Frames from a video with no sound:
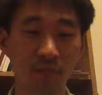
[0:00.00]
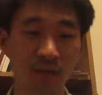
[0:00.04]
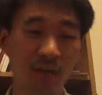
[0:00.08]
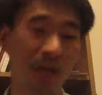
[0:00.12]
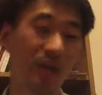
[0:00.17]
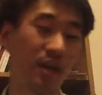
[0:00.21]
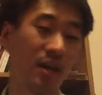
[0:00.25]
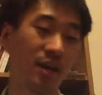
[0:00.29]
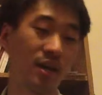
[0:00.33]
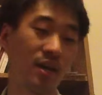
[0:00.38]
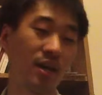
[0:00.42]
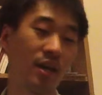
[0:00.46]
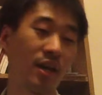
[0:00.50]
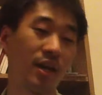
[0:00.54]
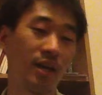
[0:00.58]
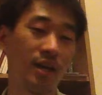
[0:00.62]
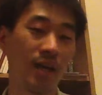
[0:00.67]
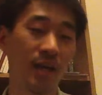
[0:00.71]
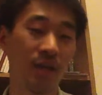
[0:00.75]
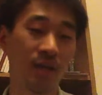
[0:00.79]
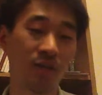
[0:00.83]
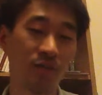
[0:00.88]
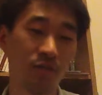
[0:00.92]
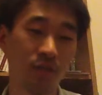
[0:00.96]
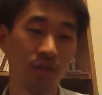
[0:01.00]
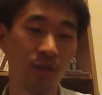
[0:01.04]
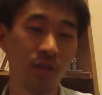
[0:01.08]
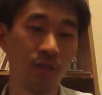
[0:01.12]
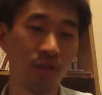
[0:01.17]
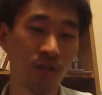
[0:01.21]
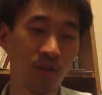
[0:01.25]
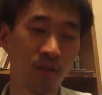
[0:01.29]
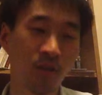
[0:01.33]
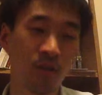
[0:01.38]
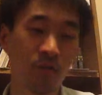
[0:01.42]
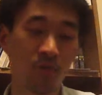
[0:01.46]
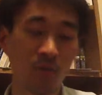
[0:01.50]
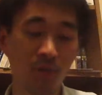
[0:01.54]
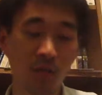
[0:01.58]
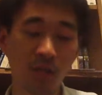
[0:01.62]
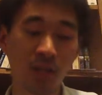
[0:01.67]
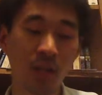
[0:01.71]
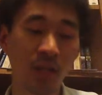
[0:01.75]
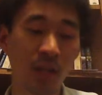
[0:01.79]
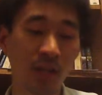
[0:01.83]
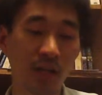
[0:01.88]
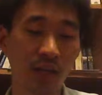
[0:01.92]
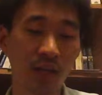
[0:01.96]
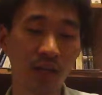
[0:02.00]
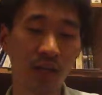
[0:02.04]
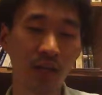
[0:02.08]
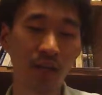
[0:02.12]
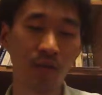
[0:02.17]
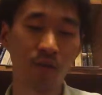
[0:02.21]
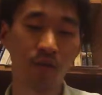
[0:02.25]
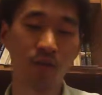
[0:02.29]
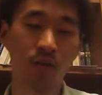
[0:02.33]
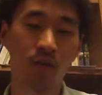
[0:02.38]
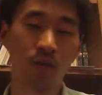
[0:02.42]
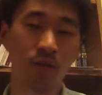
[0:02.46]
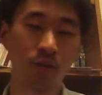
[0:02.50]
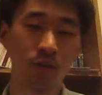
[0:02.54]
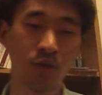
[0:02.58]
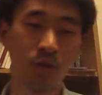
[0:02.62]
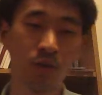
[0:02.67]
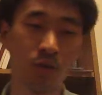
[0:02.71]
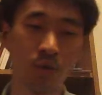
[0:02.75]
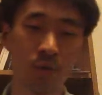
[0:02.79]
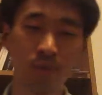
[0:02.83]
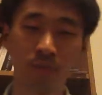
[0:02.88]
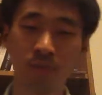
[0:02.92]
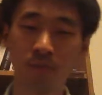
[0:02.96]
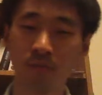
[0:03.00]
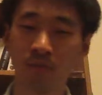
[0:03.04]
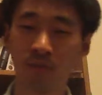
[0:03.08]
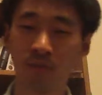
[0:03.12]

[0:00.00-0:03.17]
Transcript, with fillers: I, I I actually really like it, although